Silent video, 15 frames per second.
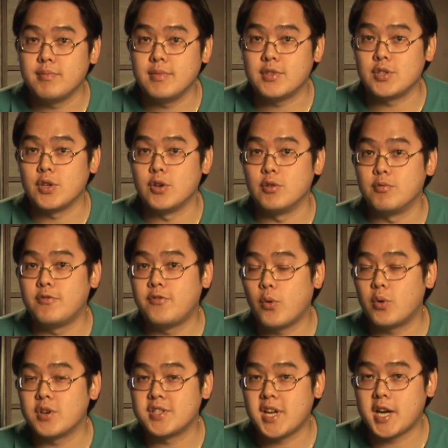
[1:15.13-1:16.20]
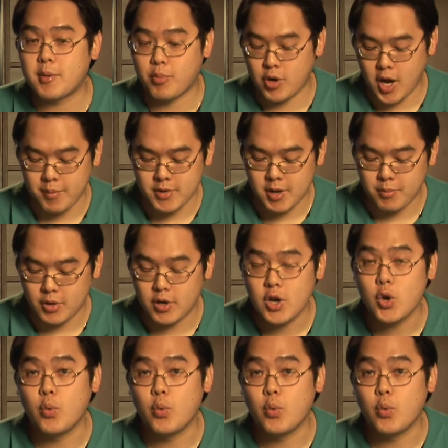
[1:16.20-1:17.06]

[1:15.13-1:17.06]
so four is not a prime number.